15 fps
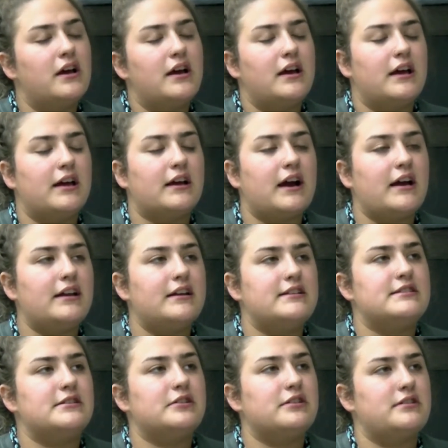
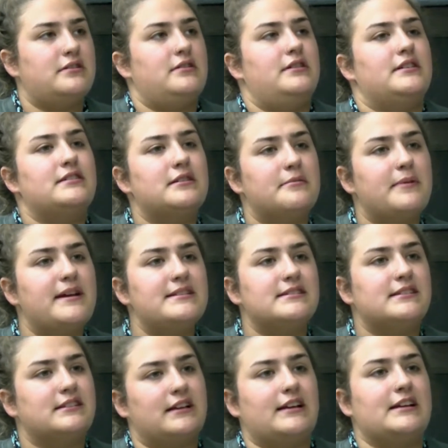it's an
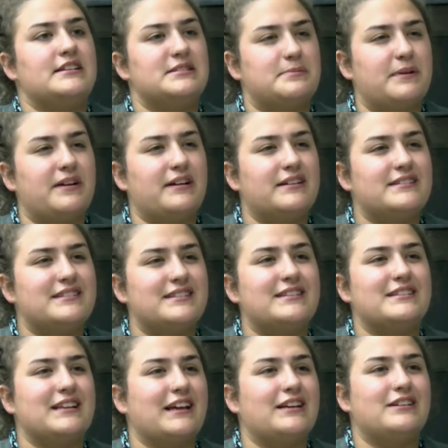amazing experience
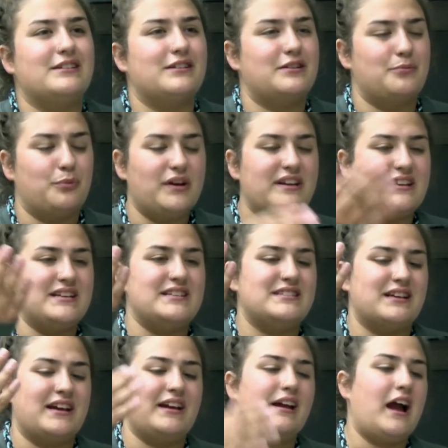to witness
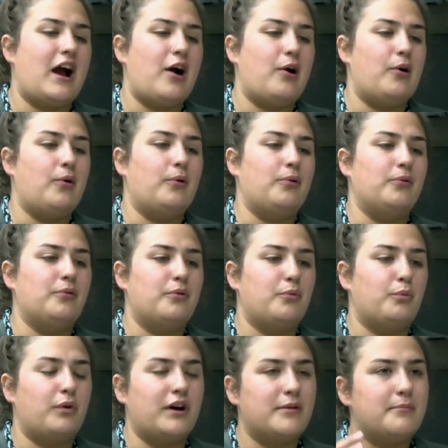how
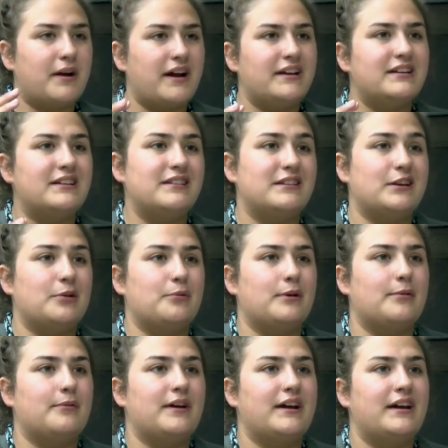one mind can think
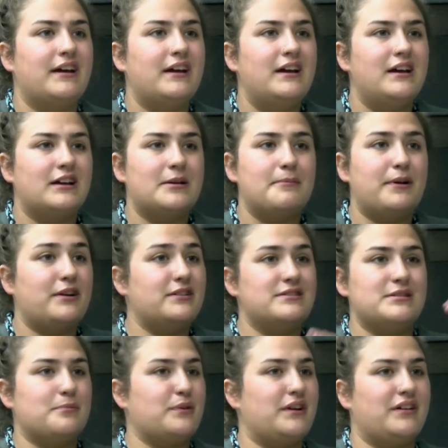one way compared to
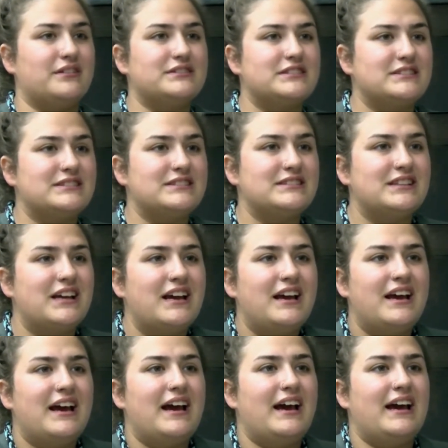someone else's,
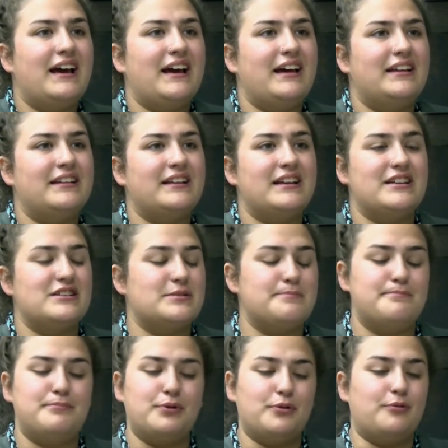and then it just
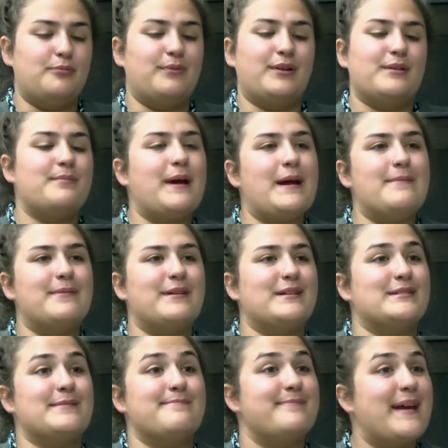boom on the paper, and
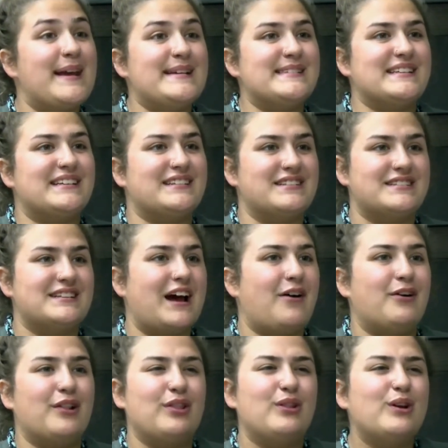it's amazing just how
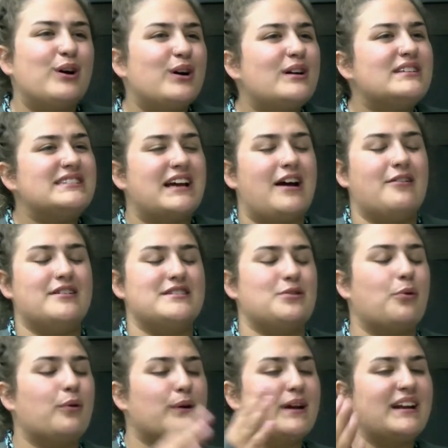it looks, how it's
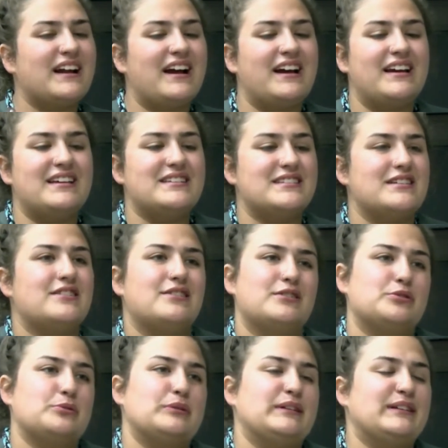organized. It
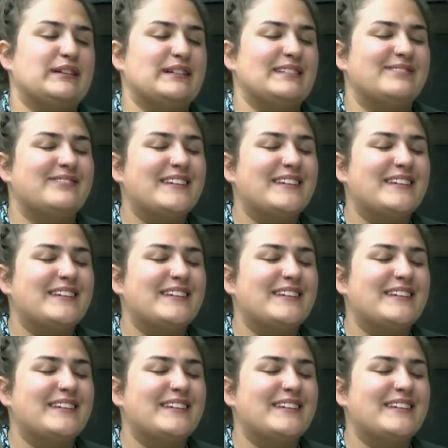looks really good.